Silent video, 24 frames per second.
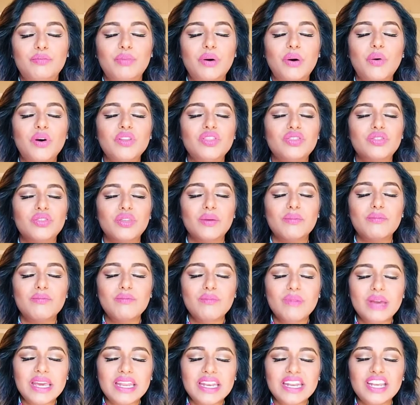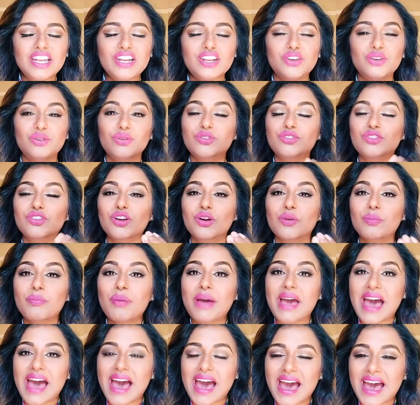but the minute you
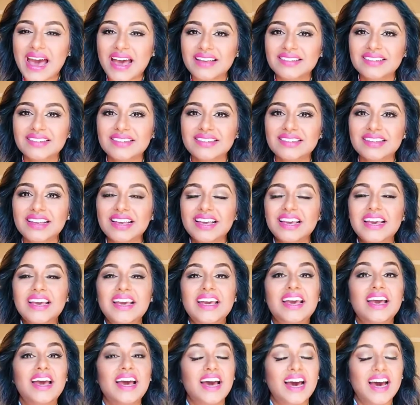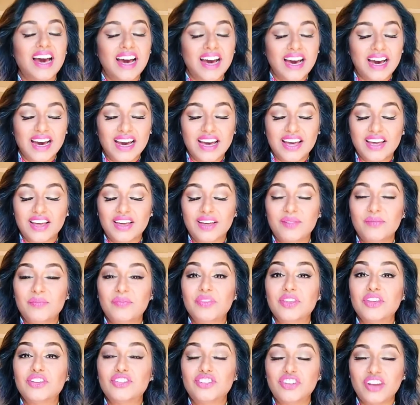surpass uh,
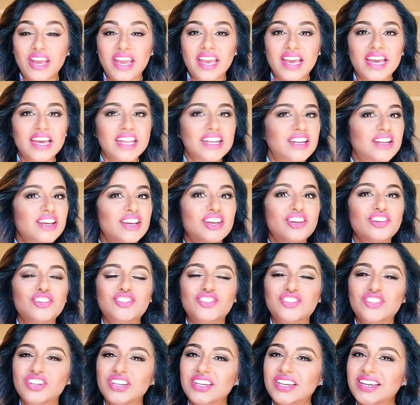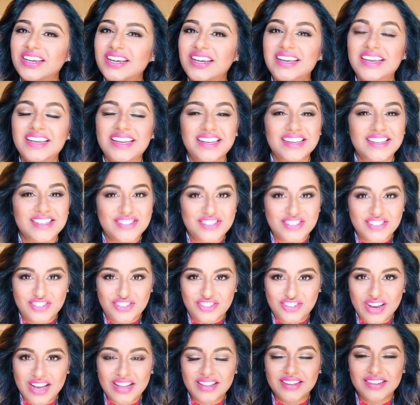Jan, she gets
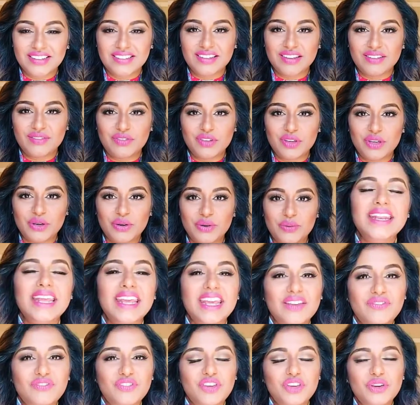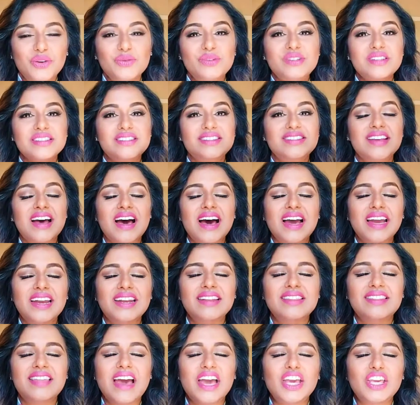jealous of you. If you
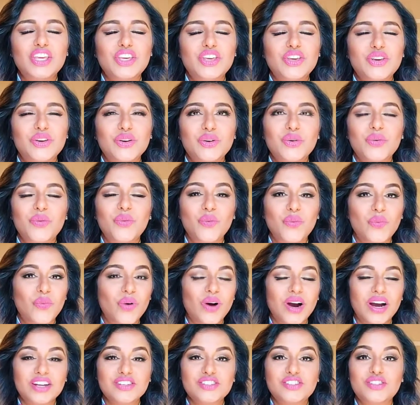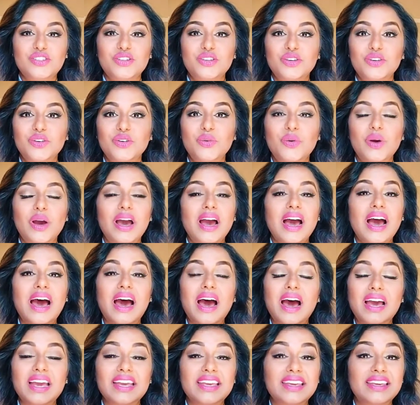decide that you want to
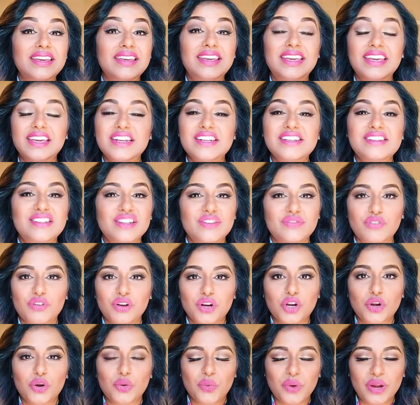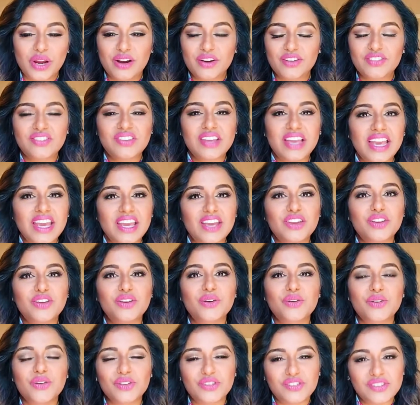uh, get a different career, say
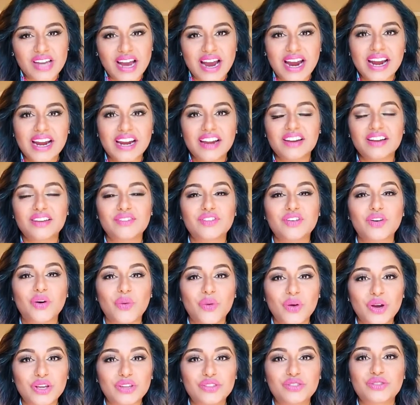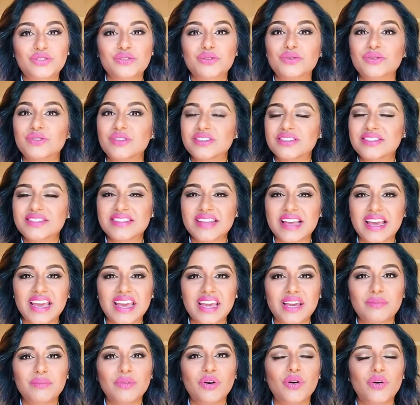you're tired of going through the
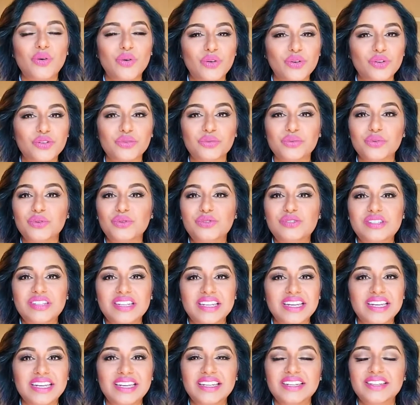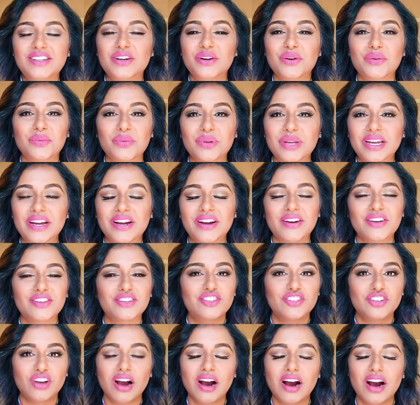same old routine career
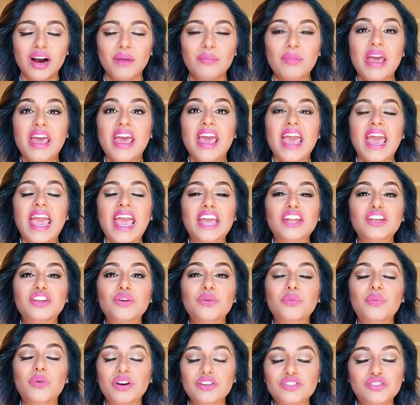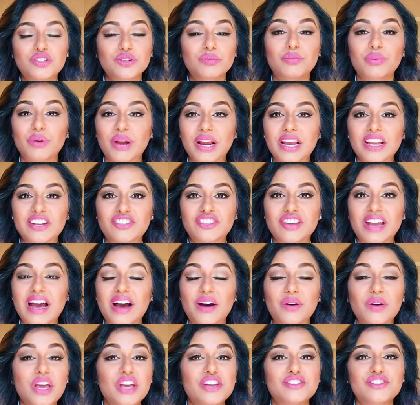job and you want to branch
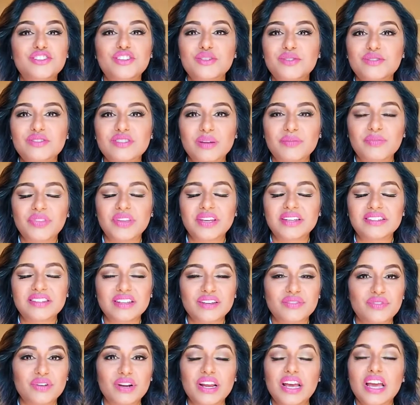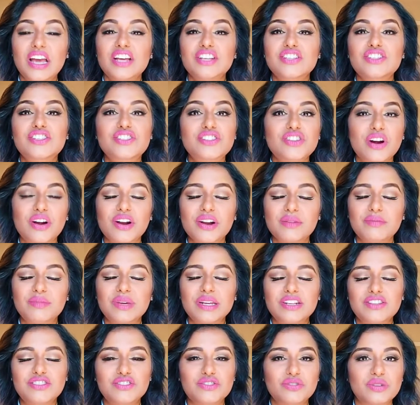out, do something different, start a
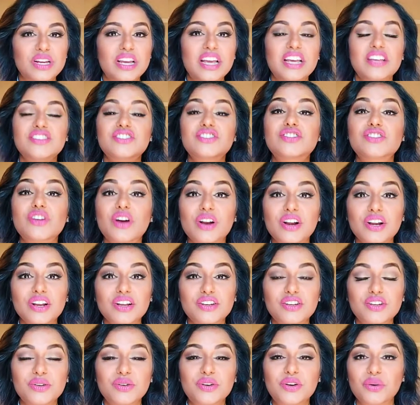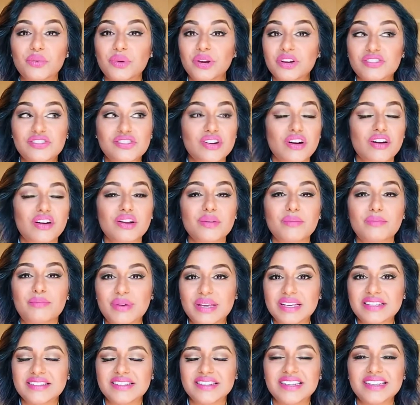ministry, start a new career, start a
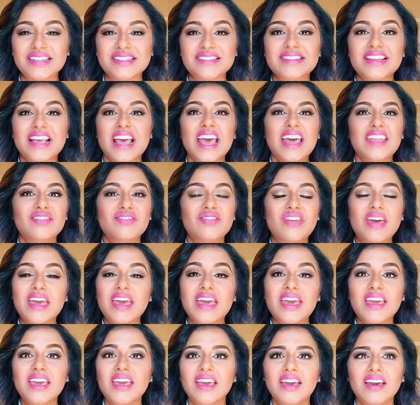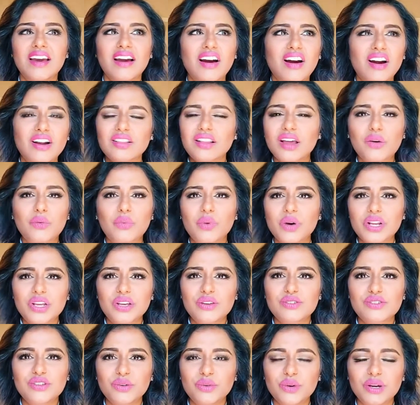business, they are like, what are
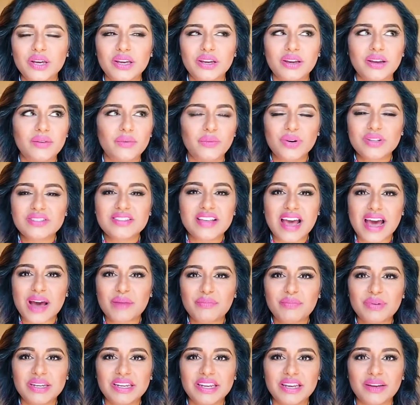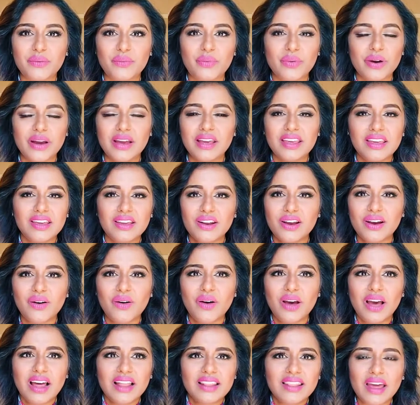you doing? What's happening? You
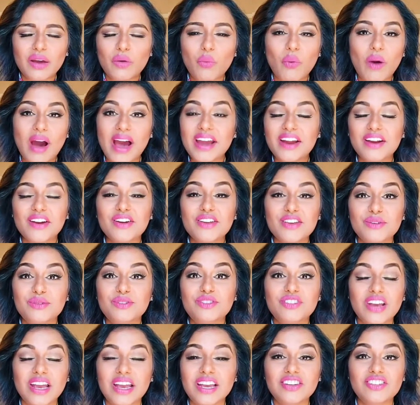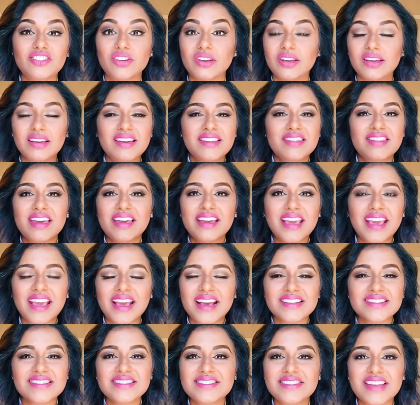know, like, why are you changing? They
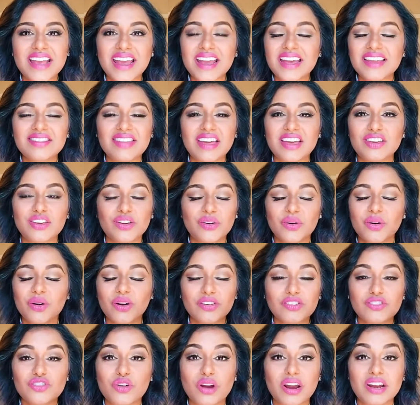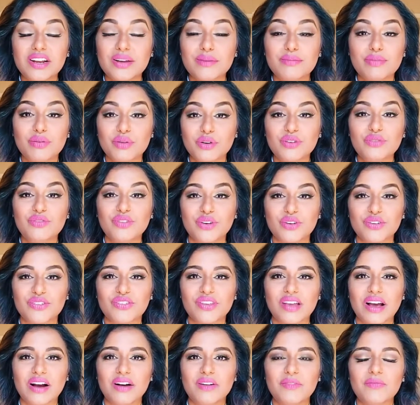can't stand that you're trying to improve
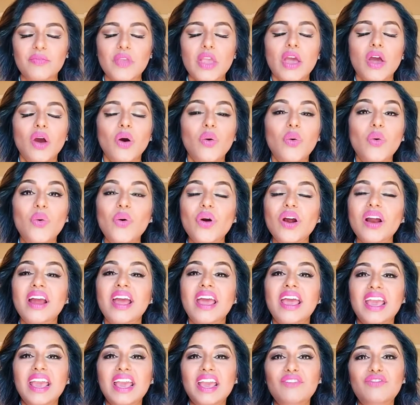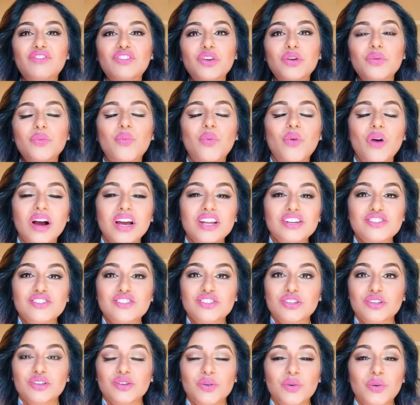yourself. Or if you want
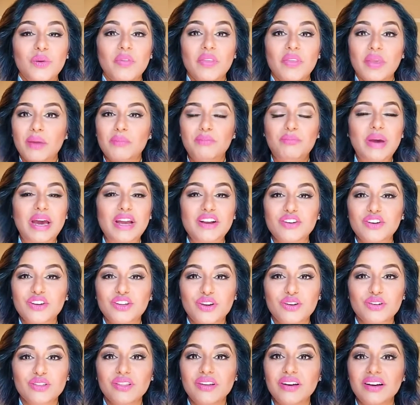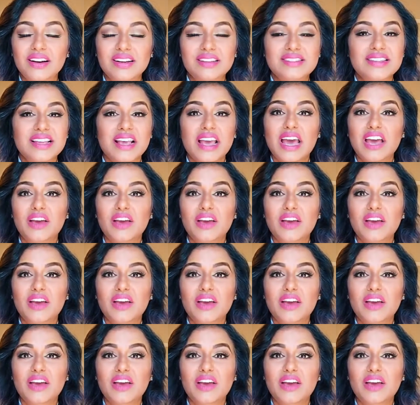to better your looks,